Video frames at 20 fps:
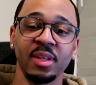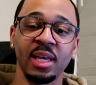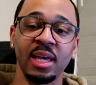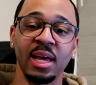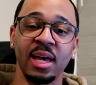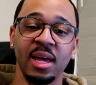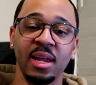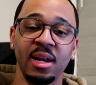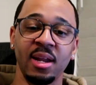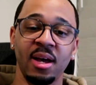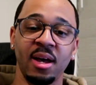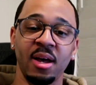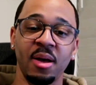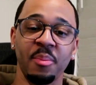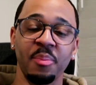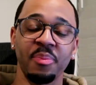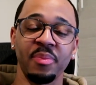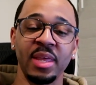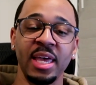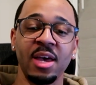And
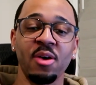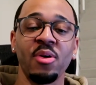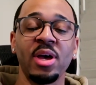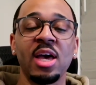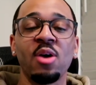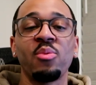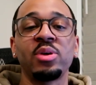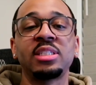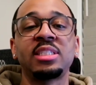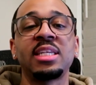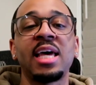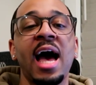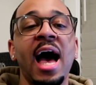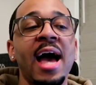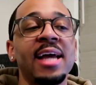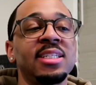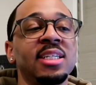I